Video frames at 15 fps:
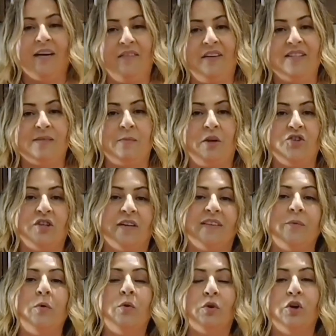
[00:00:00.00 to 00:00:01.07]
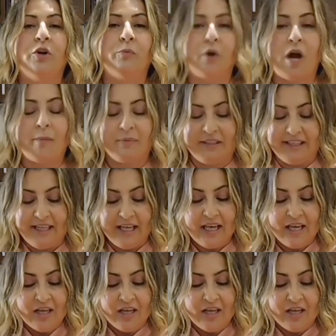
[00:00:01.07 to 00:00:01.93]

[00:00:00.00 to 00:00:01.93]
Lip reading: and then a small chunk. They won't cook properly.